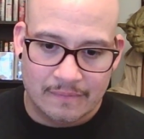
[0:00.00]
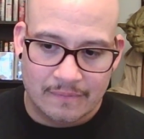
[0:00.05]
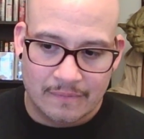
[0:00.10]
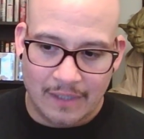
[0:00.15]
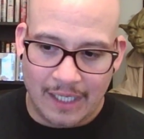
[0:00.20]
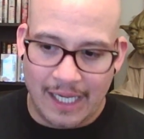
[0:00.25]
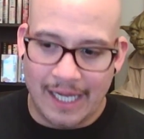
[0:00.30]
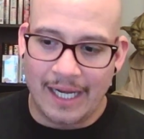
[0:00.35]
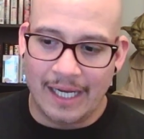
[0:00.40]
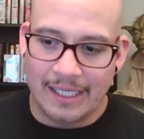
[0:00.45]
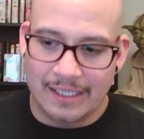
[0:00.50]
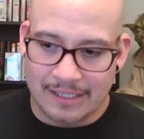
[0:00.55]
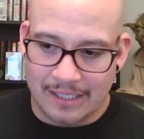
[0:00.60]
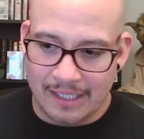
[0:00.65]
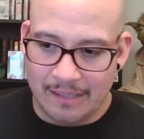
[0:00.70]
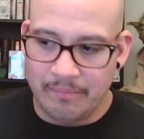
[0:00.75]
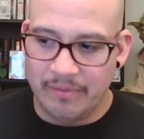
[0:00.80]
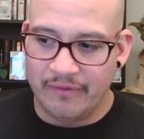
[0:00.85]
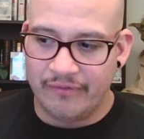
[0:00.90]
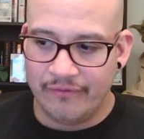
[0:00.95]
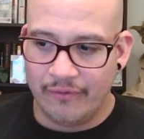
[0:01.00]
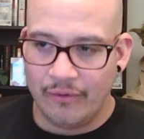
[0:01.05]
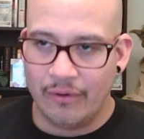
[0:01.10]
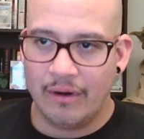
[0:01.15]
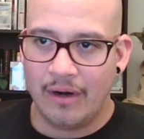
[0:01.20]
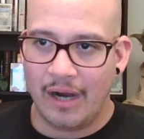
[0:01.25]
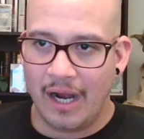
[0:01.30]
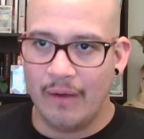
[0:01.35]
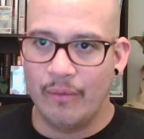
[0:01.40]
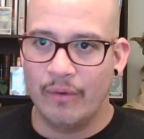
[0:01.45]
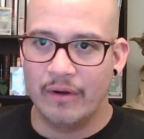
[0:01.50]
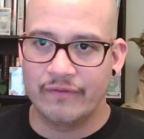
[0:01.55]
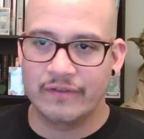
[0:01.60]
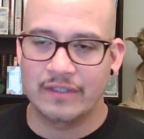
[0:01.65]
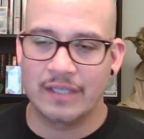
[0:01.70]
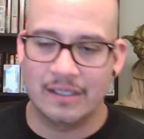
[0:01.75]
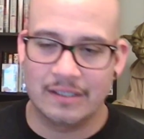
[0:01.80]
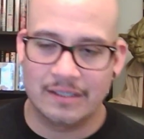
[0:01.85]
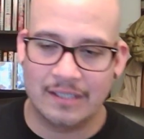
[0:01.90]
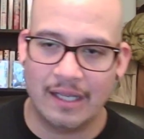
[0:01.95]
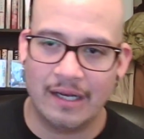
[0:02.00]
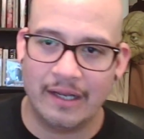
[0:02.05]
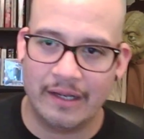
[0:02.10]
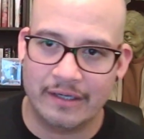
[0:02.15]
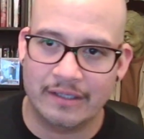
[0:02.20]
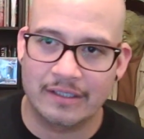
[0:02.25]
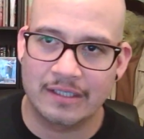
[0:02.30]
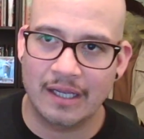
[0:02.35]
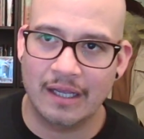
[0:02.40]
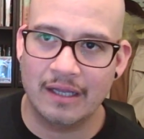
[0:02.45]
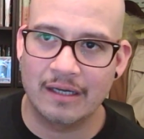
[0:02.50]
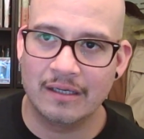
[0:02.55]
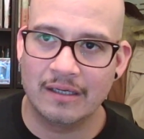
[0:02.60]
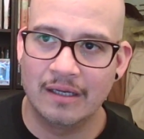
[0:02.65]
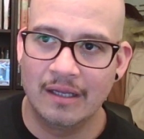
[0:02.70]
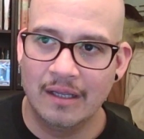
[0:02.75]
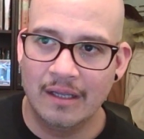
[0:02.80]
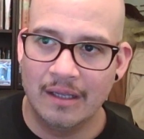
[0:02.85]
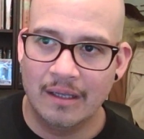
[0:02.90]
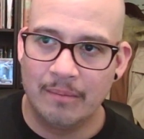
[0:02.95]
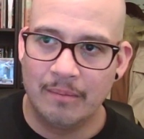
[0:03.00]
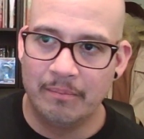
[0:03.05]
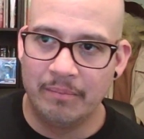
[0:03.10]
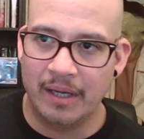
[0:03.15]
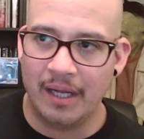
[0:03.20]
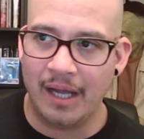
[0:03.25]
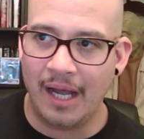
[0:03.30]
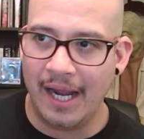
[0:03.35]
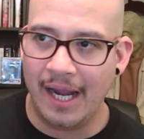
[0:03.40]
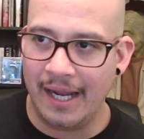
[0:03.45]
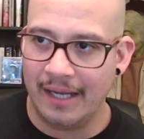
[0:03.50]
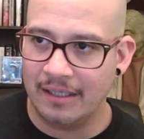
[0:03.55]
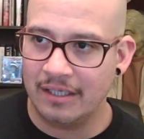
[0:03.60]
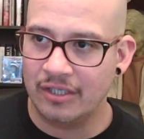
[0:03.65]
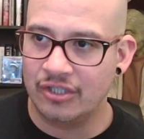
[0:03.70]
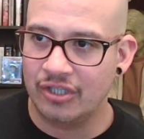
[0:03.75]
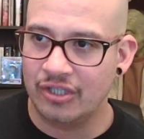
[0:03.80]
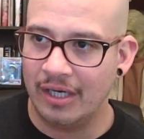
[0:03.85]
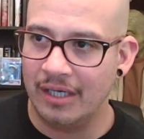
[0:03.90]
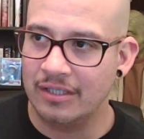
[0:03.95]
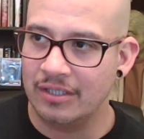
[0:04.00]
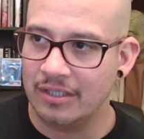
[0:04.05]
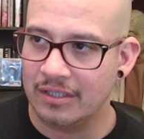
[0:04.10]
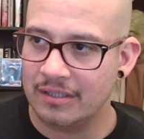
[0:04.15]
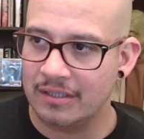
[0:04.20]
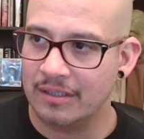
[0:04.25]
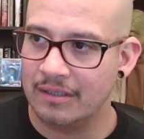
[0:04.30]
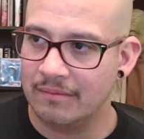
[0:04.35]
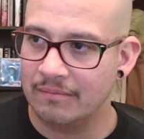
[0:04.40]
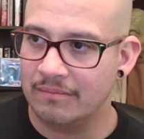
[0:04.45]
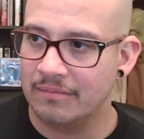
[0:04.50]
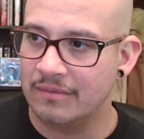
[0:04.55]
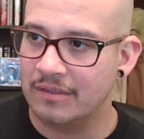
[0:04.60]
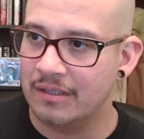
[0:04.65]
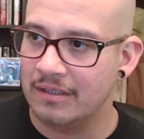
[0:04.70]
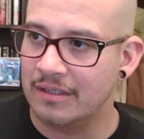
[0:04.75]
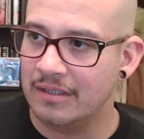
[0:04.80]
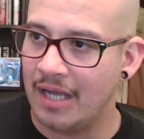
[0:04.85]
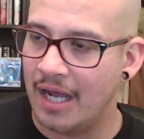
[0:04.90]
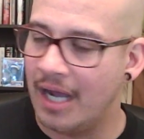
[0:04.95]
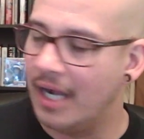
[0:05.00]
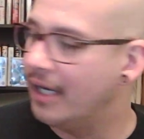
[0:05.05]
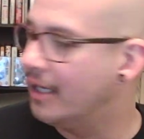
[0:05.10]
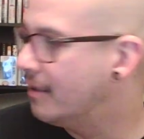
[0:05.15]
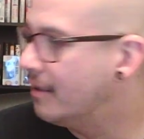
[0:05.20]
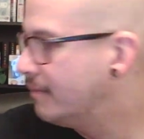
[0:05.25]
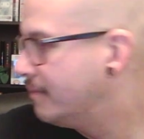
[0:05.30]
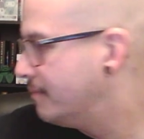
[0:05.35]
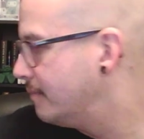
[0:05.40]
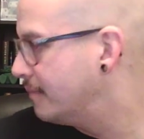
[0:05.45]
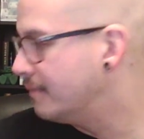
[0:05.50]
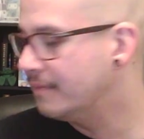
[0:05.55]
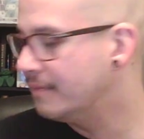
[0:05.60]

Like I said before, I would have said ten out of ten, but I had to change it to, to nine,